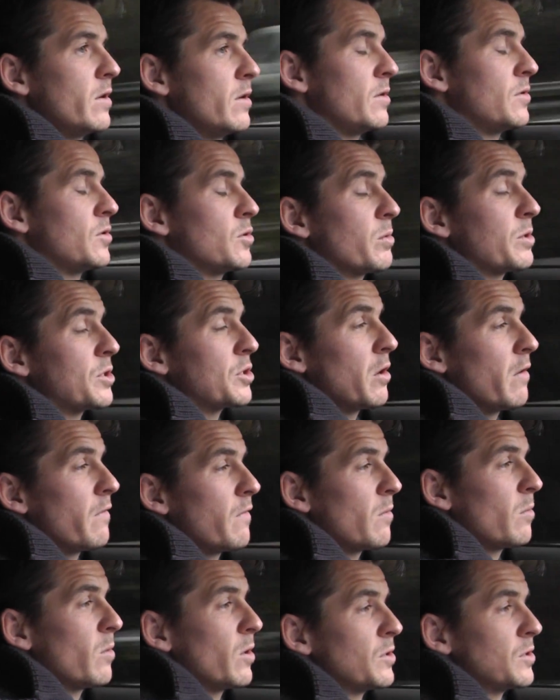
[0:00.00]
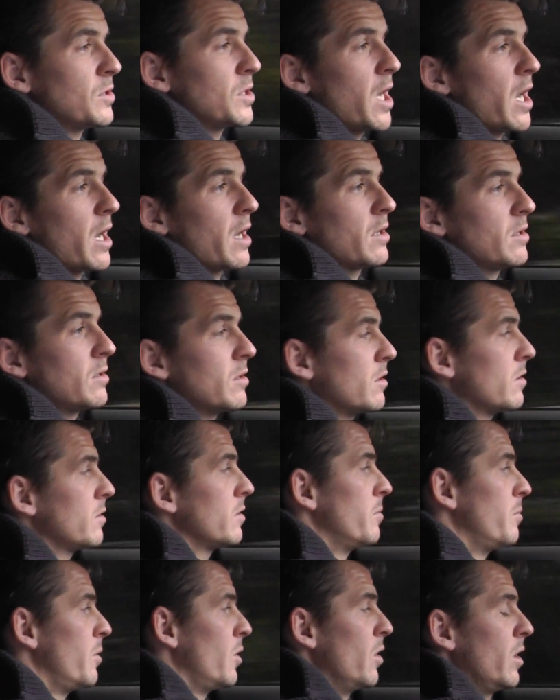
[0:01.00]
switch off for 1 second,
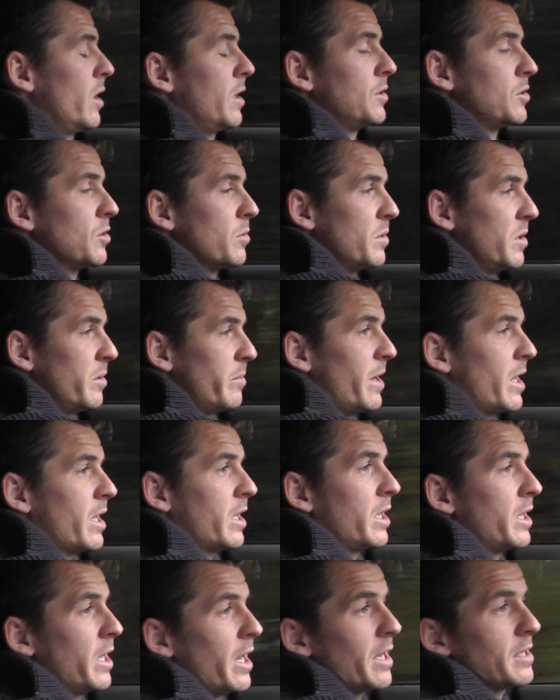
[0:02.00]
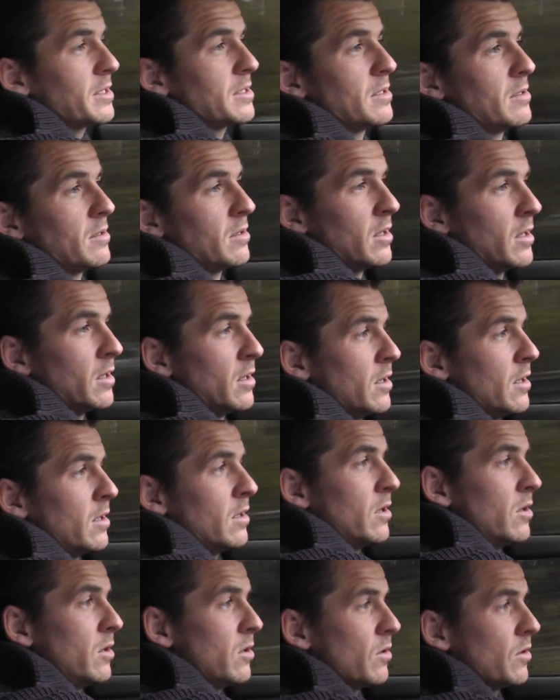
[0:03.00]
the ball ends up in the back of your net, and
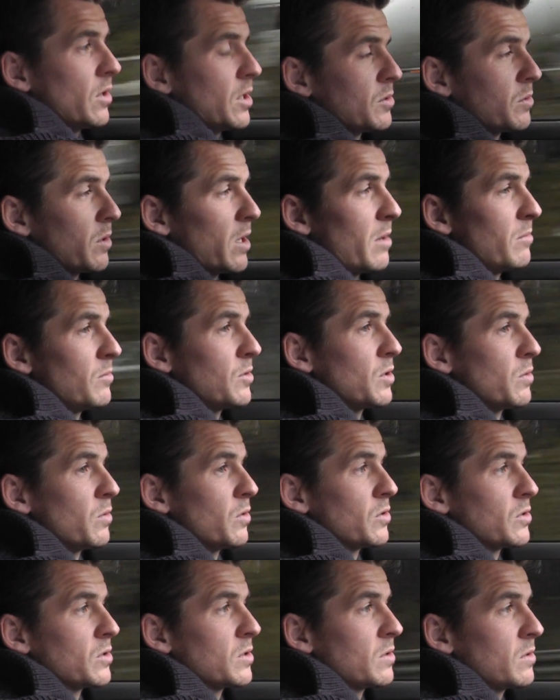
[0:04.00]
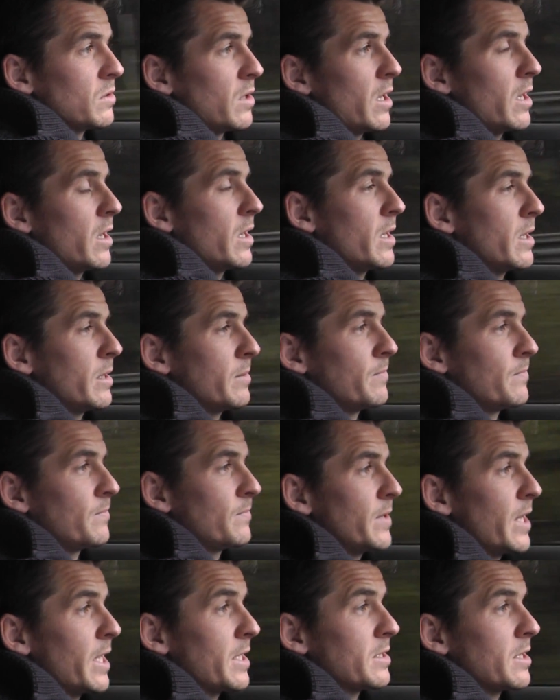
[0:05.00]
you know, that's what happened to us
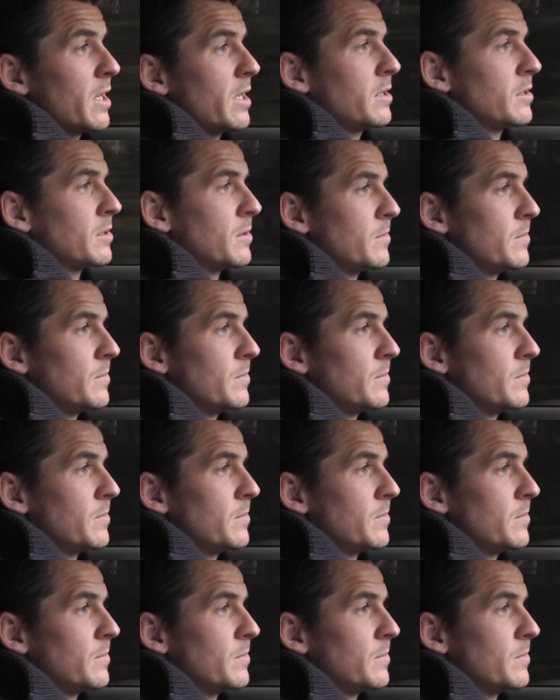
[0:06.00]
last night.